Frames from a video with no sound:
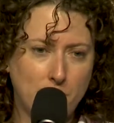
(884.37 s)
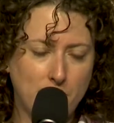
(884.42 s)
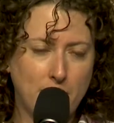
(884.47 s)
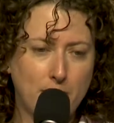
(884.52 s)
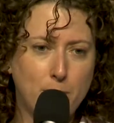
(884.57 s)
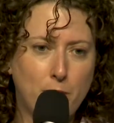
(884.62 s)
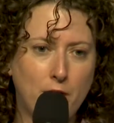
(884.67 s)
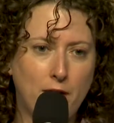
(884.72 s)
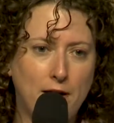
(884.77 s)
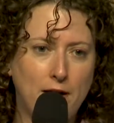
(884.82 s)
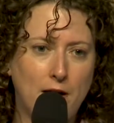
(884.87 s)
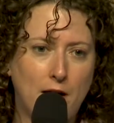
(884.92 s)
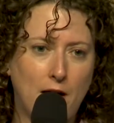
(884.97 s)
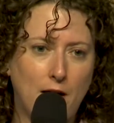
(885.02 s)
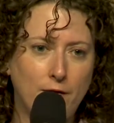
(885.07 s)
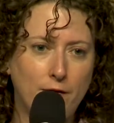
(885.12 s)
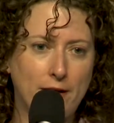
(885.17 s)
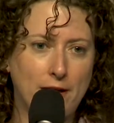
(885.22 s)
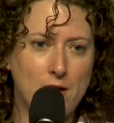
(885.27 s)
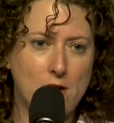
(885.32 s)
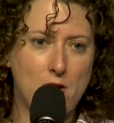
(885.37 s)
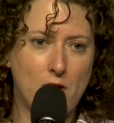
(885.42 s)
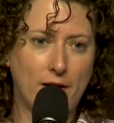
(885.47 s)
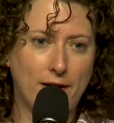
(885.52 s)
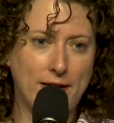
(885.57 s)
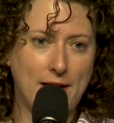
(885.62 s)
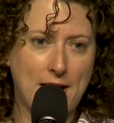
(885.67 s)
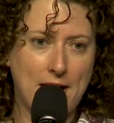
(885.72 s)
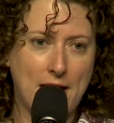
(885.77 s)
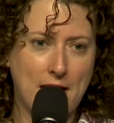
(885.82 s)
I'm just putting it off as long
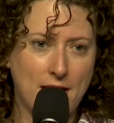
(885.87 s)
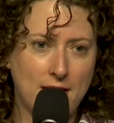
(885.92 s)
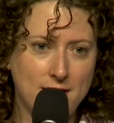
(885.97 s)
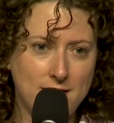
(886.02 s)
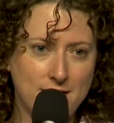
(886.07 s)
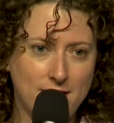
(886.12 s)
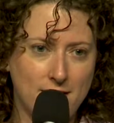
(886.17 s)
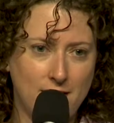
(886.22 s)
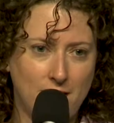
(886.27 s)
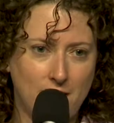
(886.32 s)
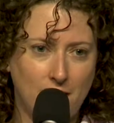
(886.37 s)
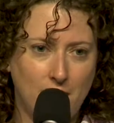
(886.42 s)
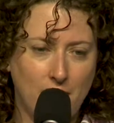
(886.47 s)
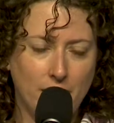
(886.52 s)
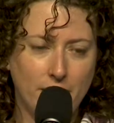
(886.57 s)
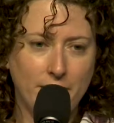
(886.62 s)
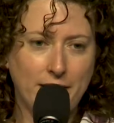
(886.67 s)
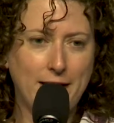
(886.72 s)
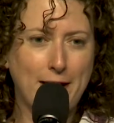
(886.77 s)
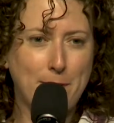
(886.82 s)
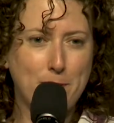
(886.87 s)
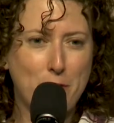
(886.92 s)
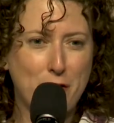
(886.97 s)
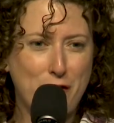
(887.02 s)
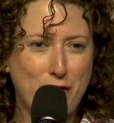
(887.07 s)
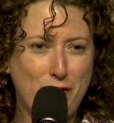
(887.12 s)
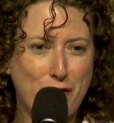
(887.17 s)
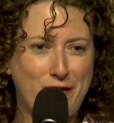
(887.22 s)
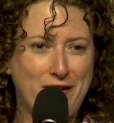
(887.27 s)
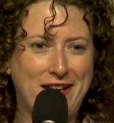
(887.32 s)
as I can. This is
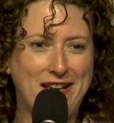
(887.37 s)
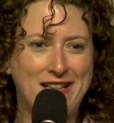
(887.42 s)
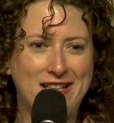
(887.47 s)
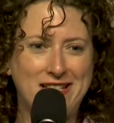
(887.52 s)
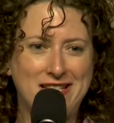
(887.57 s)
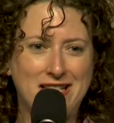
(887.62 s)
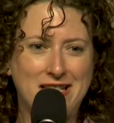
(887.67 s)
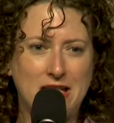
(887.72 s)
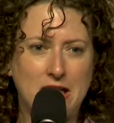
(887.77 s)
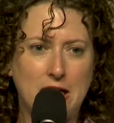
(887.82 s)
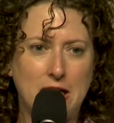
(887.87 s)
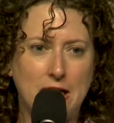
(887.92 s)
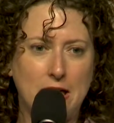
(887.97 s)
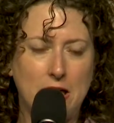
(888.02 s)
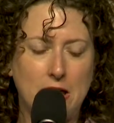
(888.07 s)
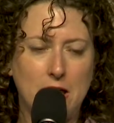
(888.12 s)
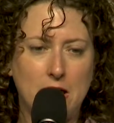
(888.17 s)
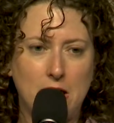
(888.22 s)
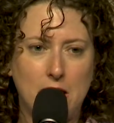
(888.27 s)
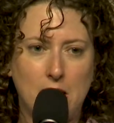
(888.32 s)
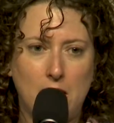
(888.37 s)
part of, we've seen the decline